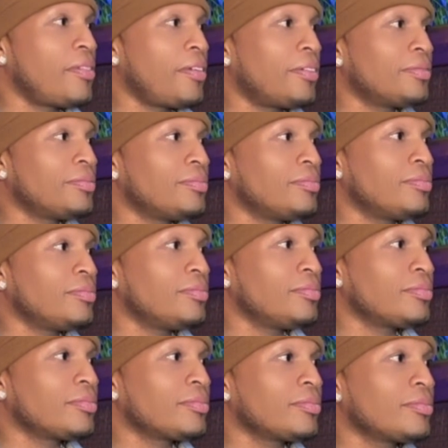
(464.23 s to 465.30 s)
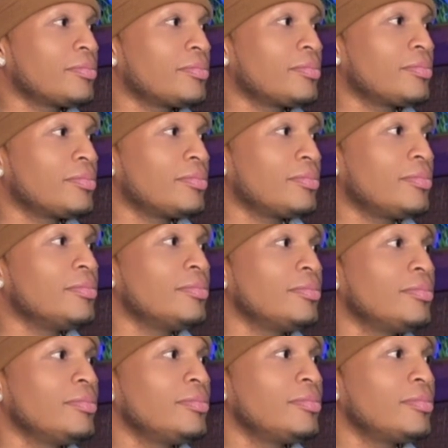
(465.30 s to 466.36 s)
that don't speak my language, and I'm
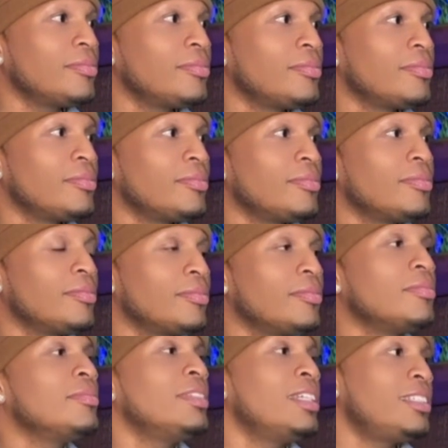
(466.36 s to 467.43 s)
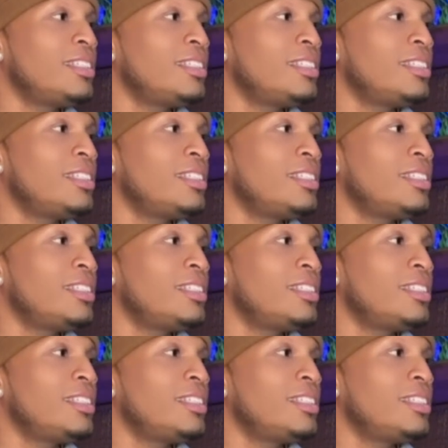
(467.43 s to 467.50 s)
trying to speak their language and